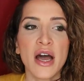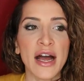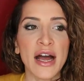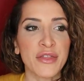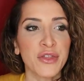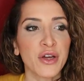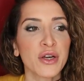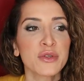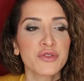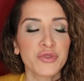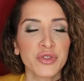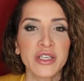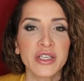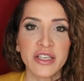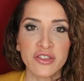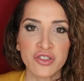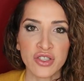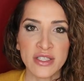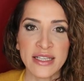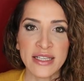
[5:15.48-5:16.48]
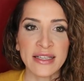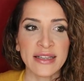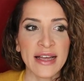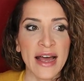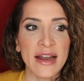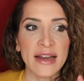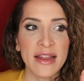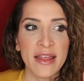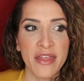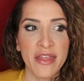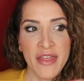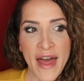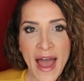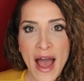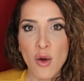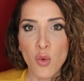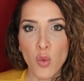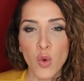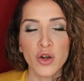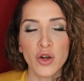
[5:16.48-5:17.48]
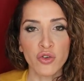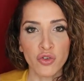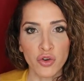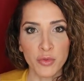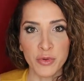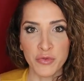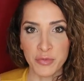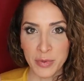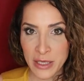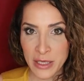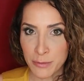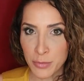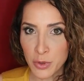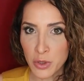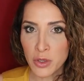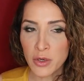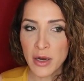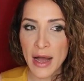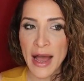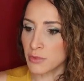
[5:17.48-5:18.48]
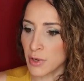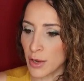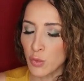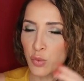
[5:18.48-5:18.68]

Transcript: I thought it was really interesting that that one group of people